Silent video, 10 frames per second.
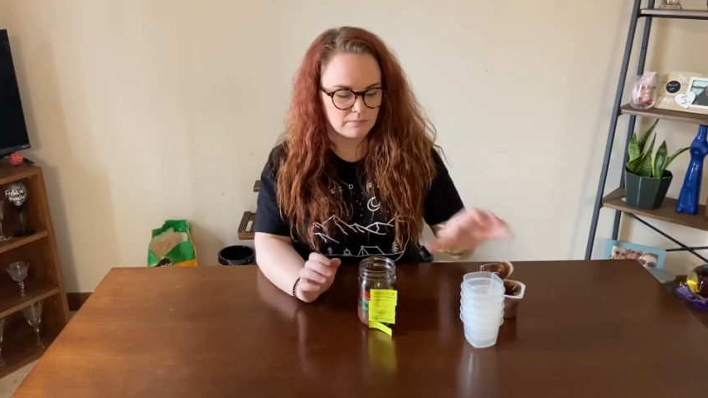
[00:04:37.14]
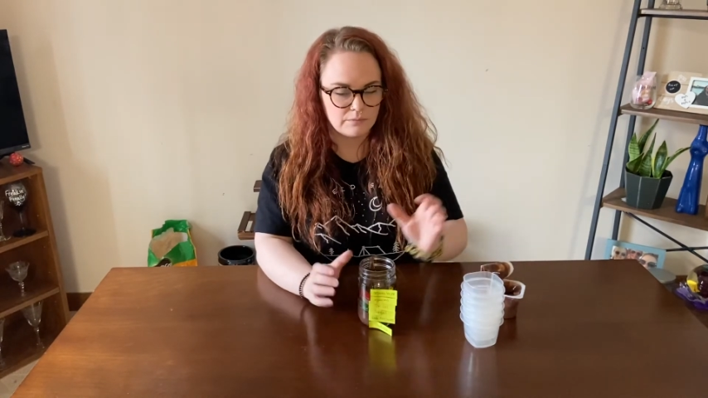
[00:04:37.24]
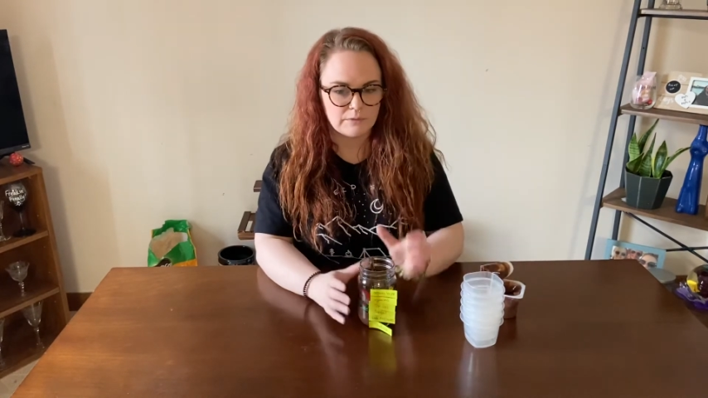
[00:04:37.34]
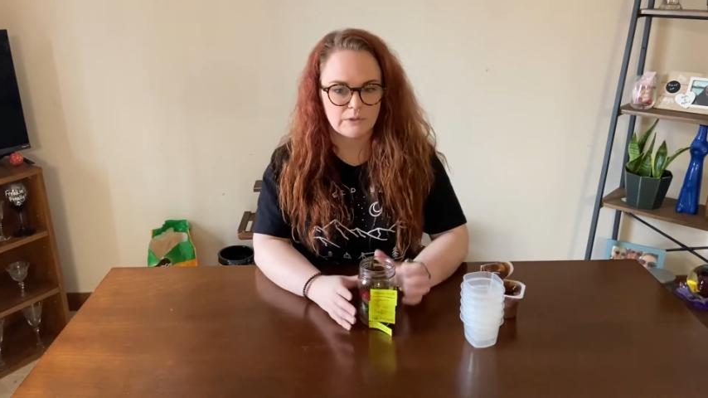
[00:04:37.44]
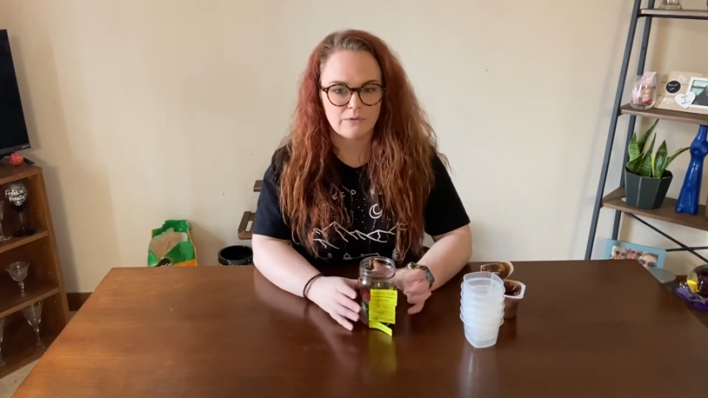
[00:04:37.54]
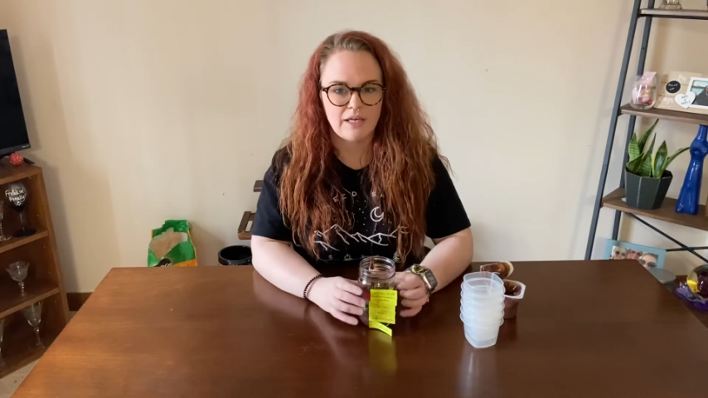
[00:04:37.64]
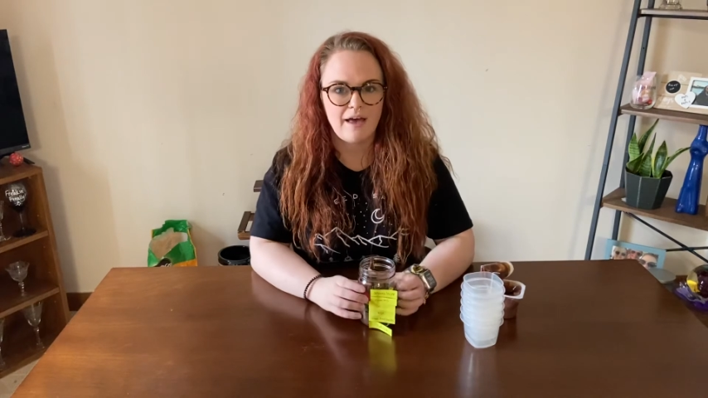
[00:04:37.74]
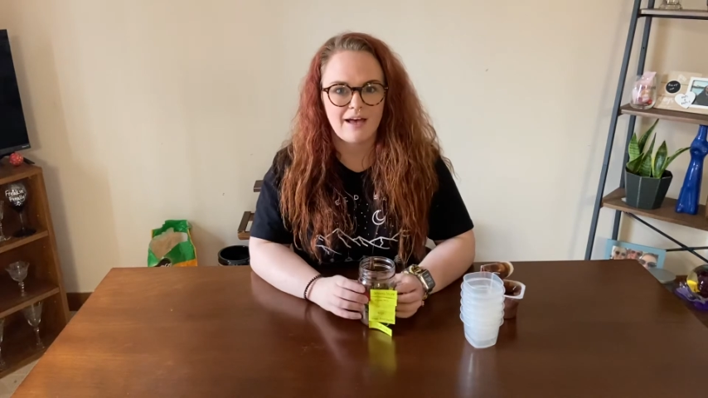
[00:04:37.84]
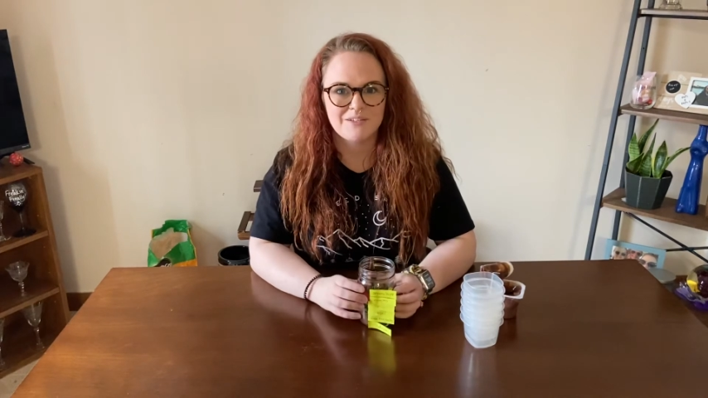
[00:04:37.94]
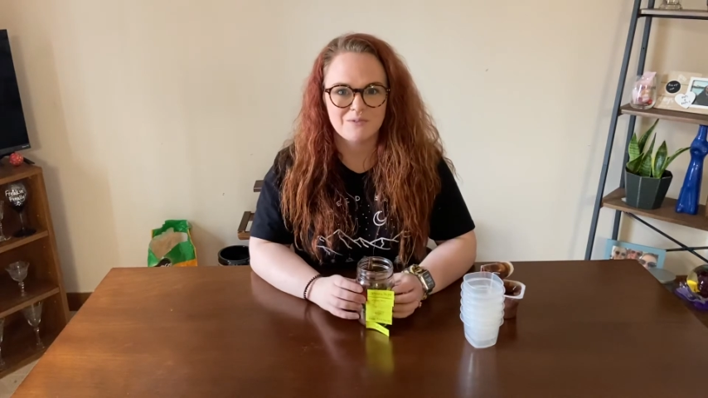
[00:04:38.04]
So yeah,
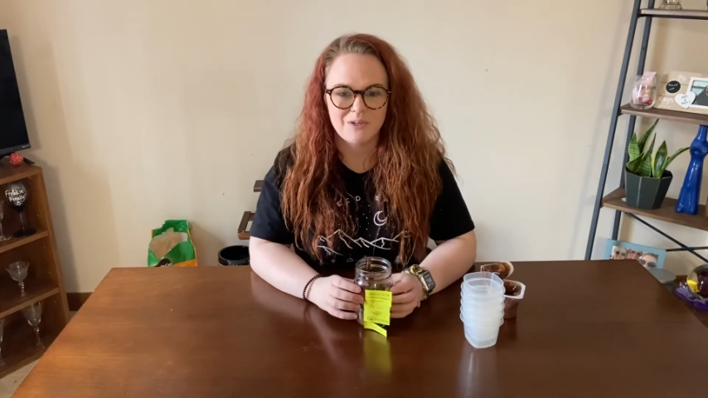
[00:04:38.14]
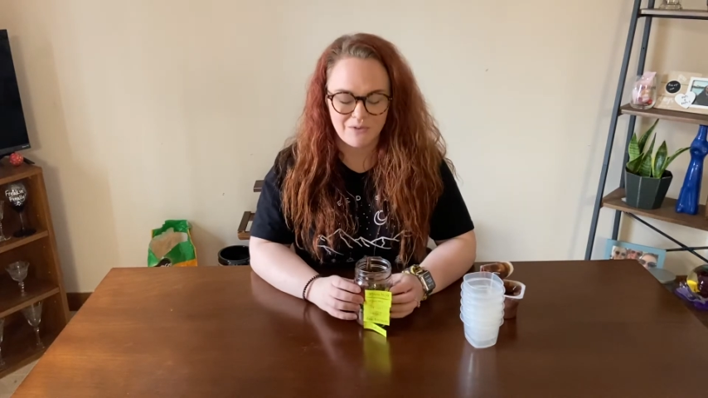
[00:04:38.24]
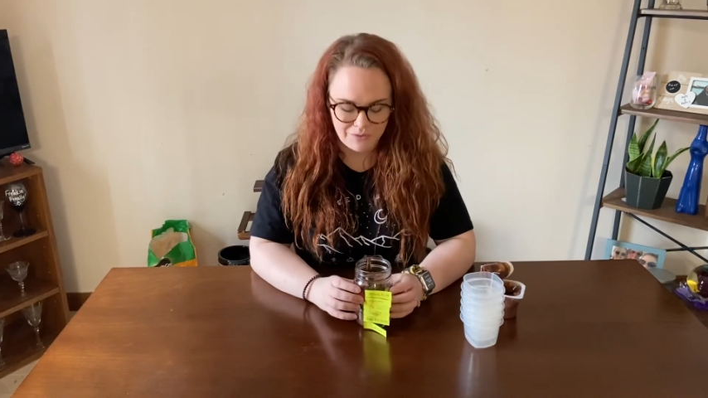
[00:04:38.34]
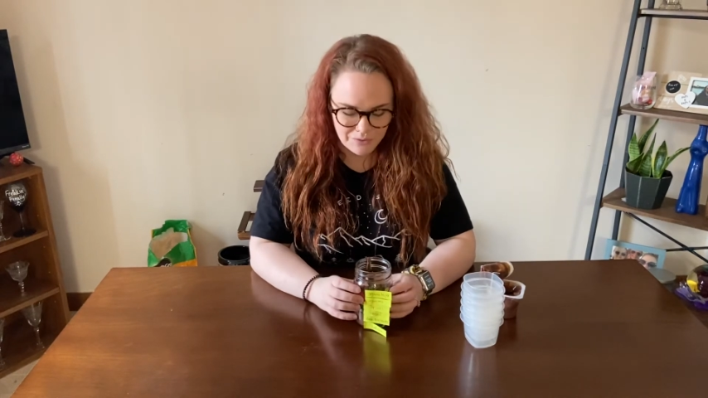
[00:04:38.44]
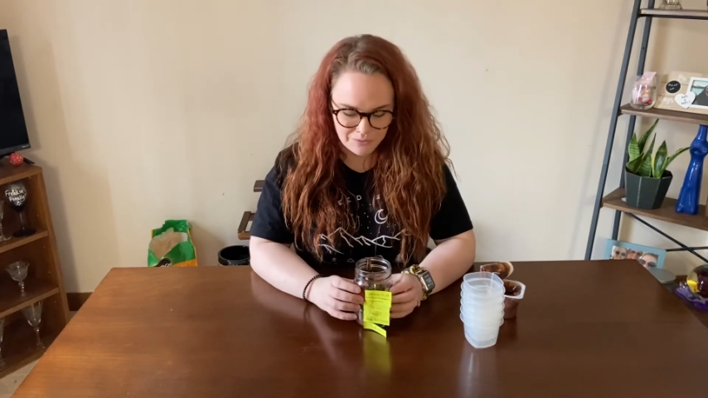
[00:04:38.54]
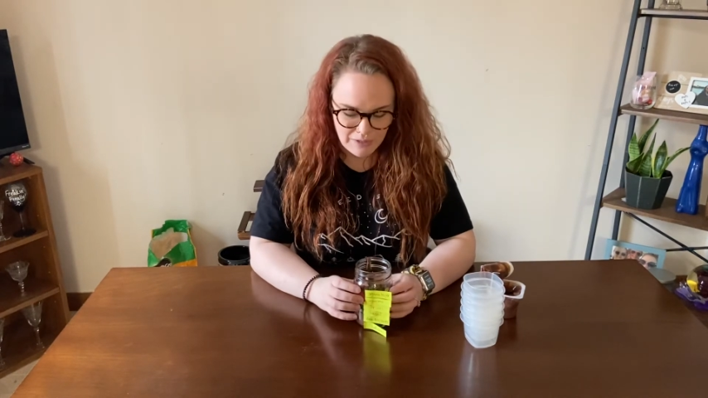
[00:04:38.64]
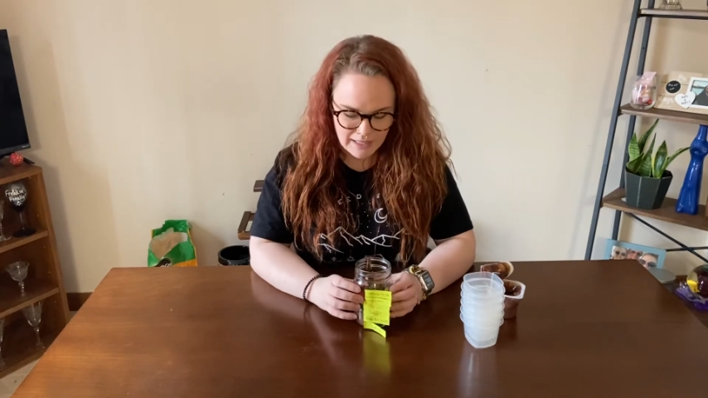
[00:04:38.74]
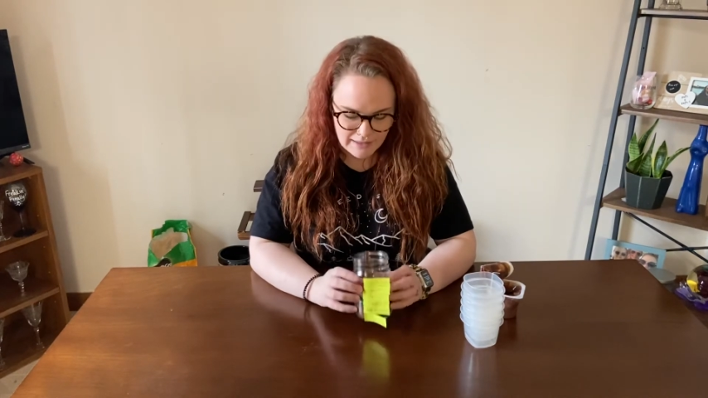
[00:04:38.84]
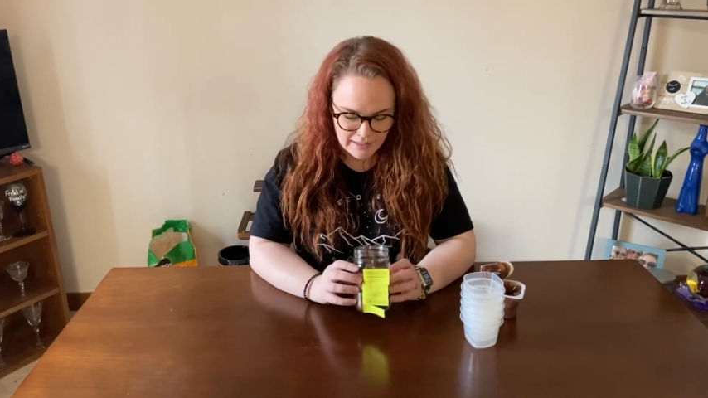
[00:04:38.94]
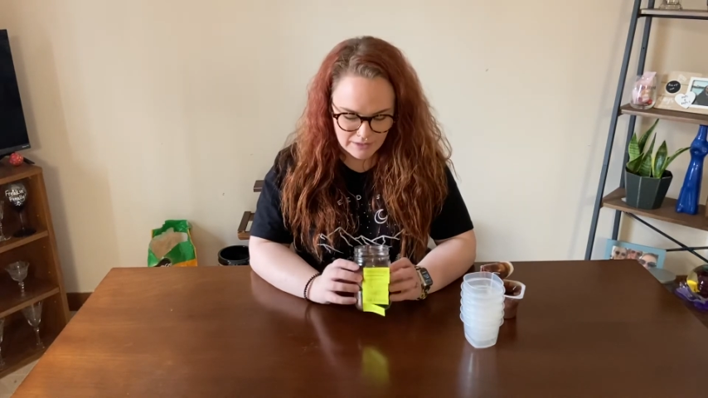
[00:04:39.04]
as we go through,
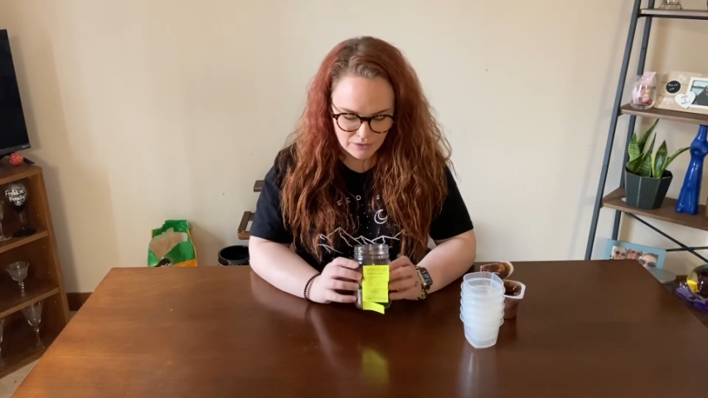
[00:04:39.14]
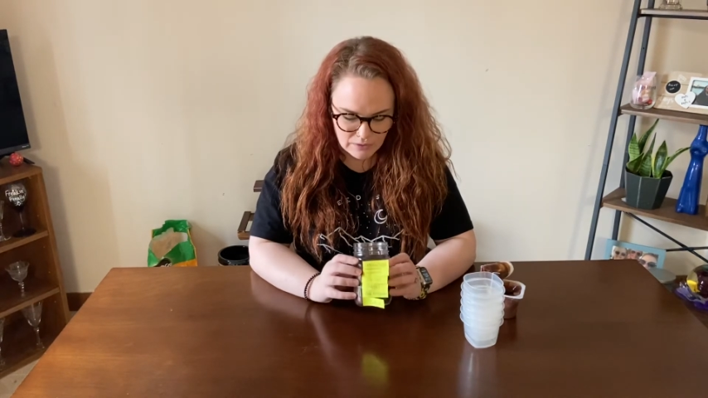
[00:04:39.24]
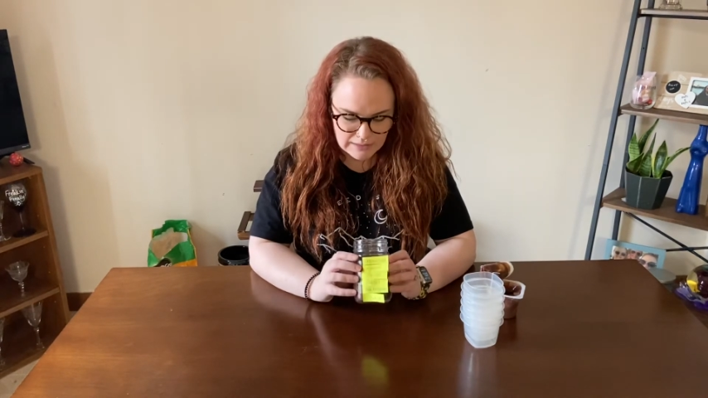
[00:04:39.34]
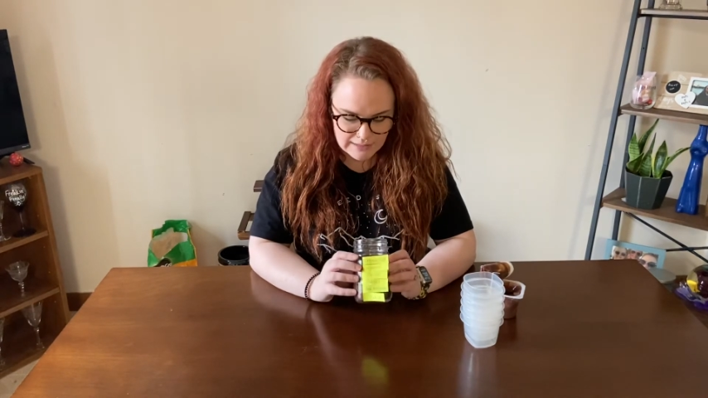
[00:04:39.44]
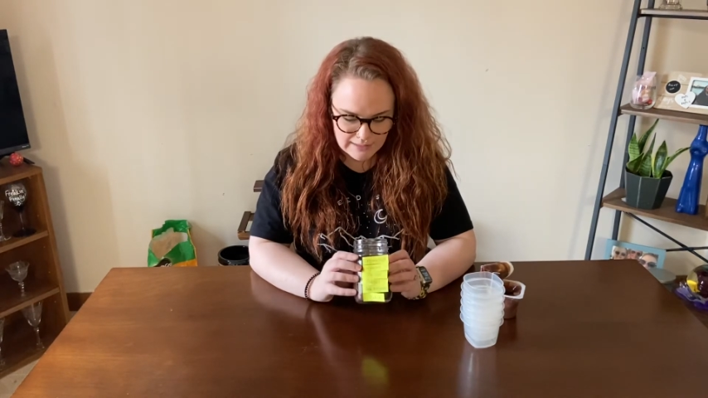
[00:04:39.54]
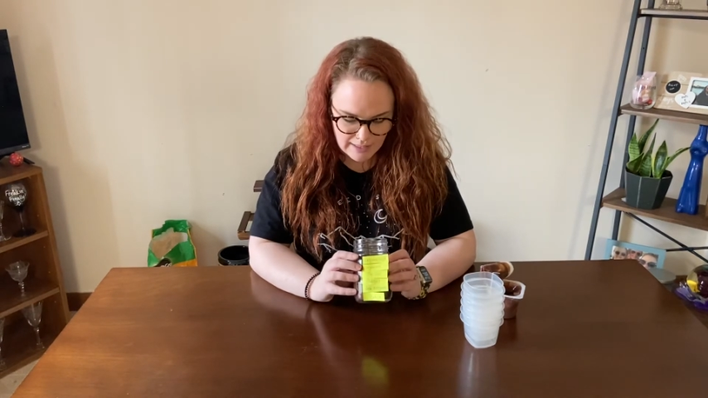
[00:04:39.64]
they can do this.